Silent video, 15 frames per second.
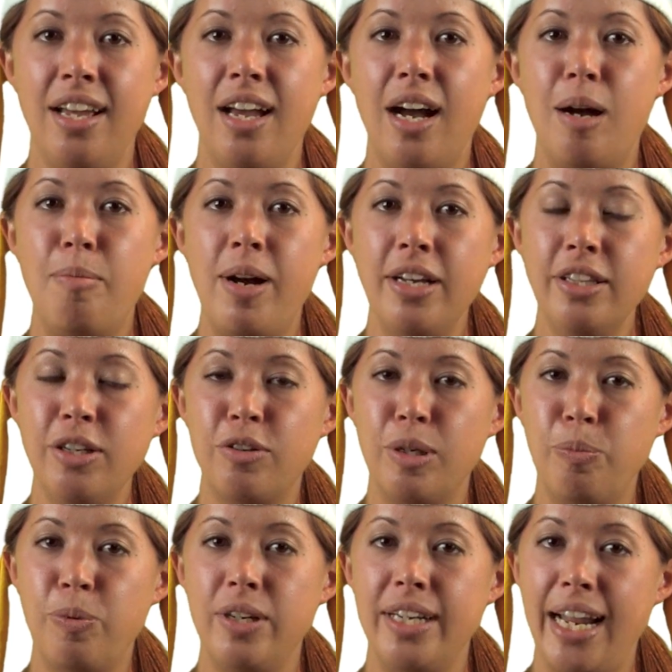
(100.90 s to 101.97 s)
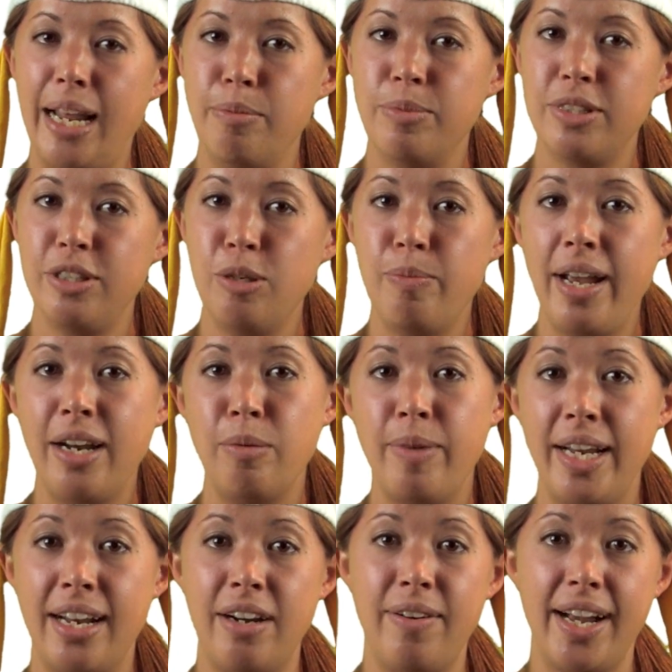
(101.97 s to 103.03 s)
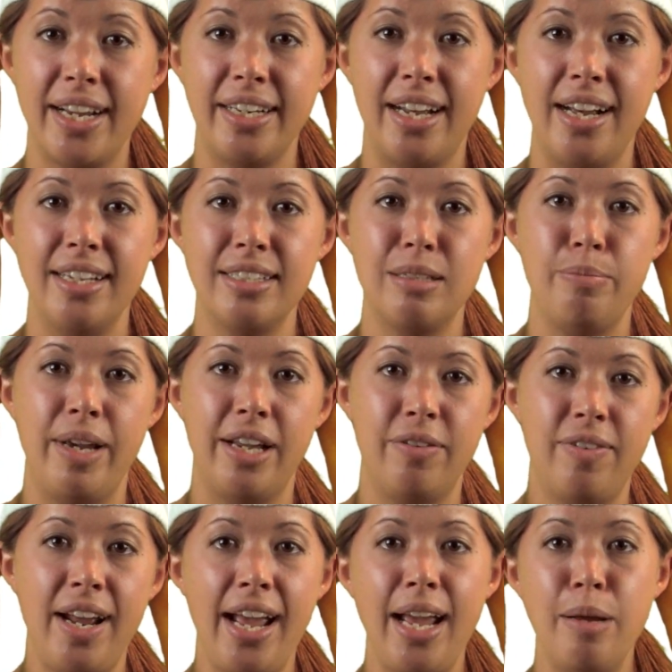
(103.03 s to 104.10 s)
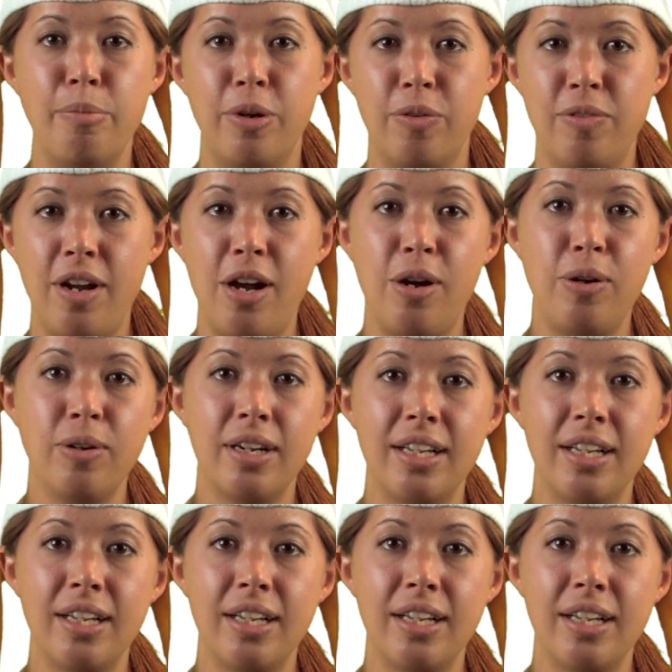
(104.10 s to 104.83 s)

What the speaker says: Among the group were names you may or may not recognize: Man Ray, Moreau,